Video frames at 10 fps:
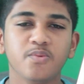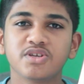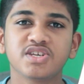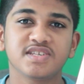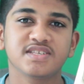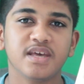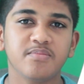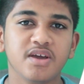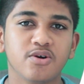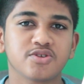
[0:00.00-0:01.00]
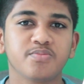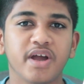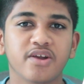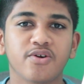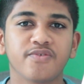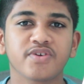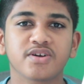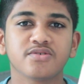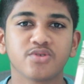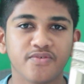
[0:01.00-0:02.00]
which is a
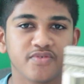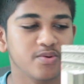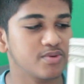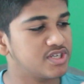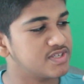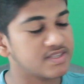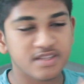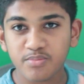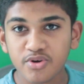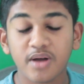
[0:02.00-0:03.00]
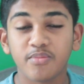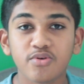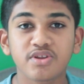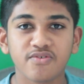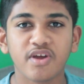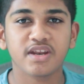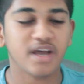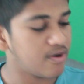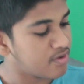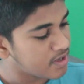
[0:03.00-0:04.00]
semi-autobiographical novel, which is the book I'm holding right
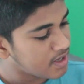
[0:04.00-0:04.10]
now,